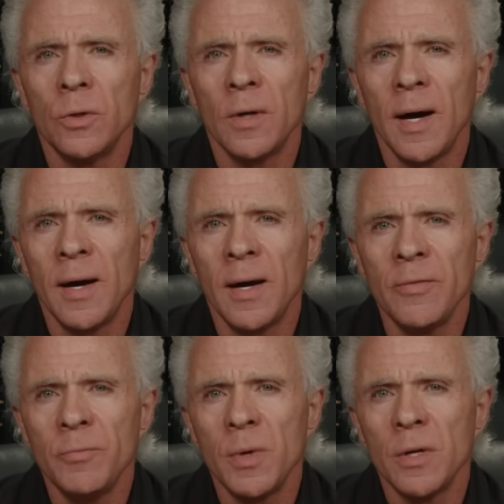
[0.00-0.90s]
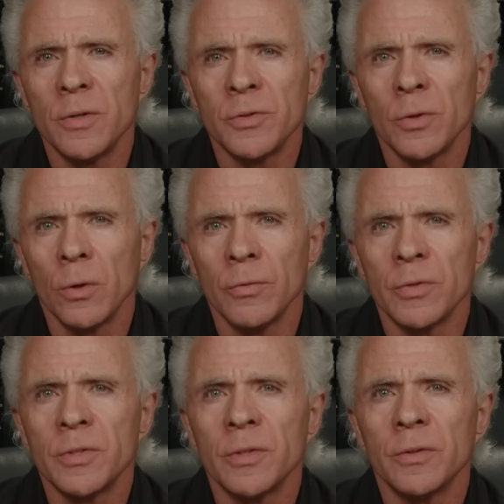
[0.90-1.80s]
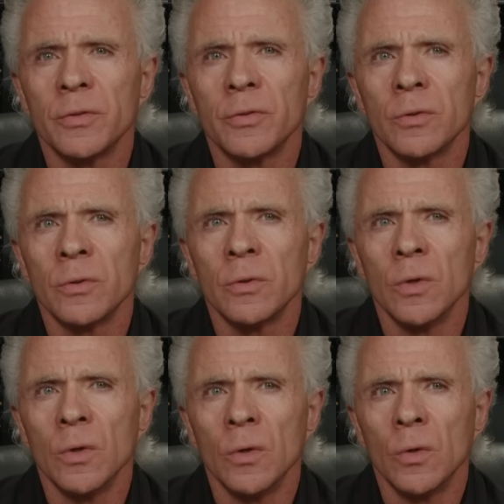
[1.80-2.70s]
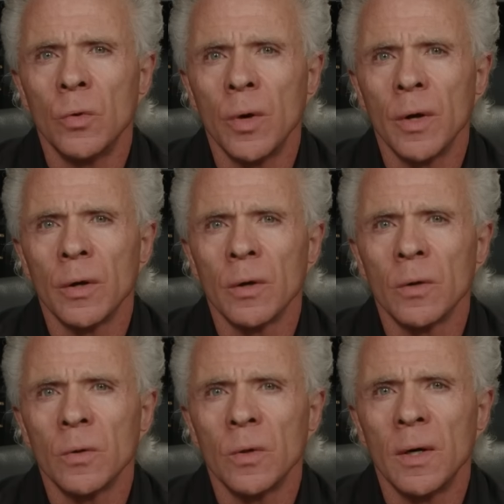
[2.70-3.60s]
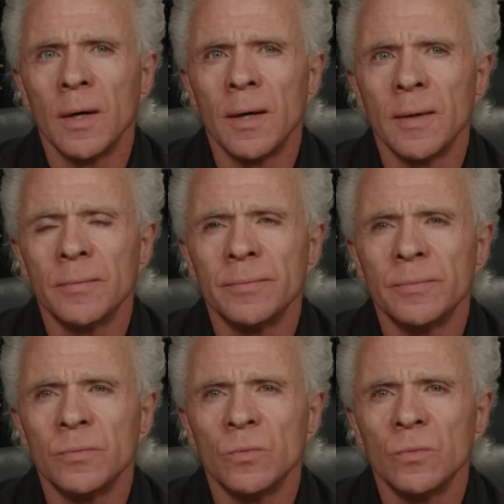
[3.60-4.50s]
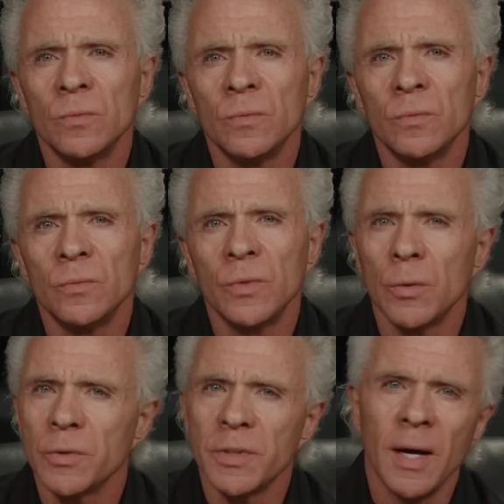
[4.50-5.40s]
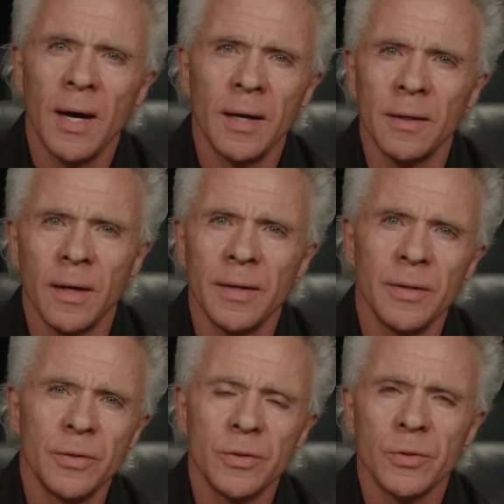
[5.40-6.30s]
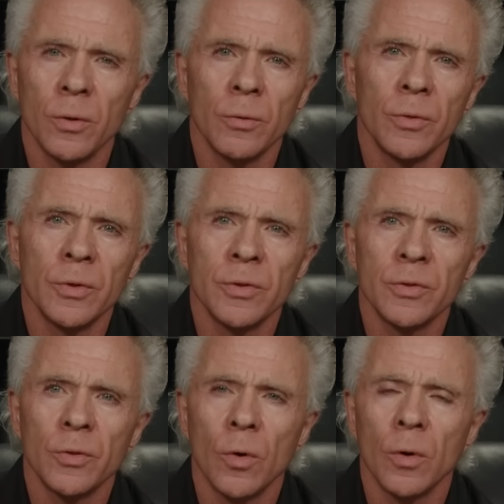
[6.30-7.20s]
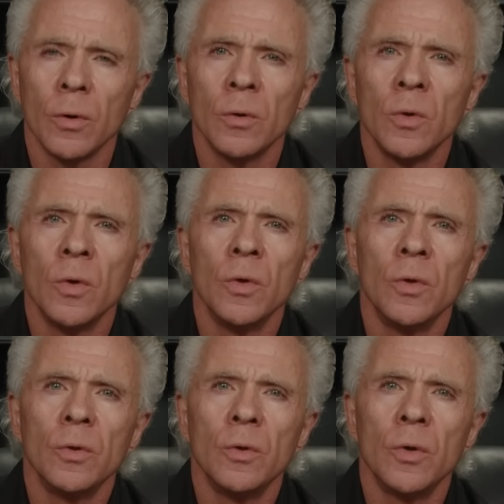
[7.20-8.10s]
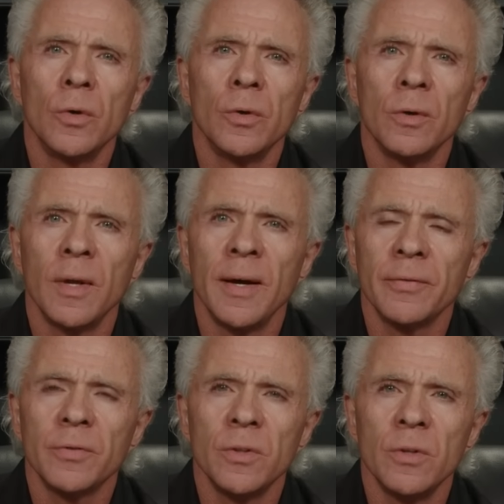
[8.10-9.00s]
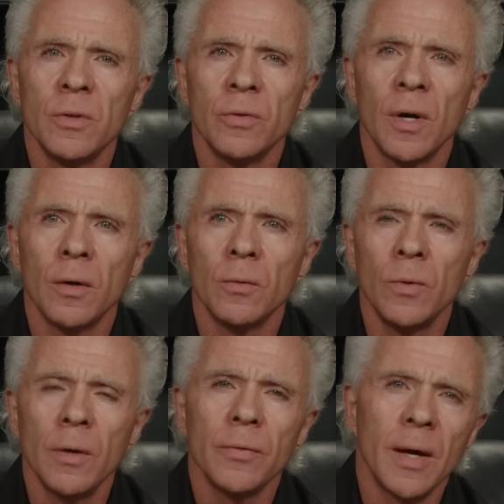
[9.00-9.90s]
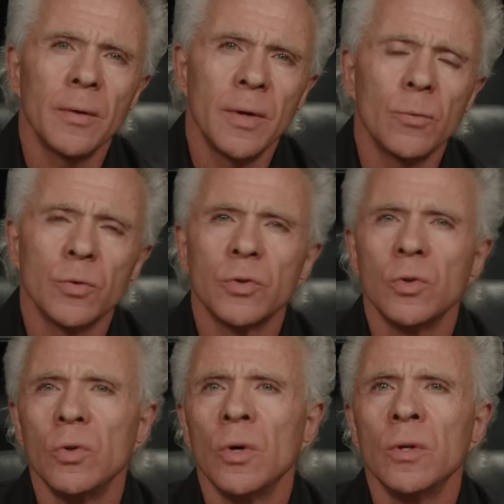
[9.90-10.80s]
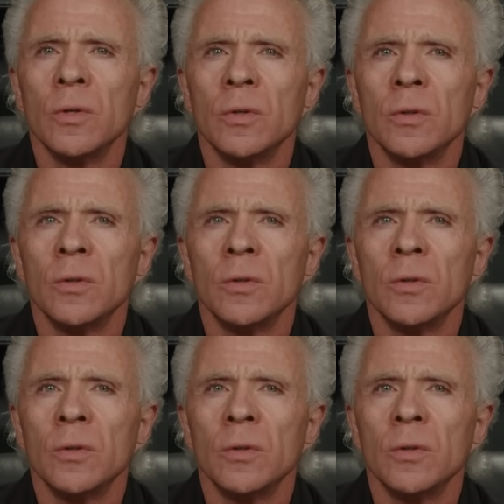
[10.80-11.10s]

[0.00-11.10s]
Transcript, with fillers: you know, I, have been in services where um, there was a highlight in the service, or, you know, you left and you thought, well, that, that was good.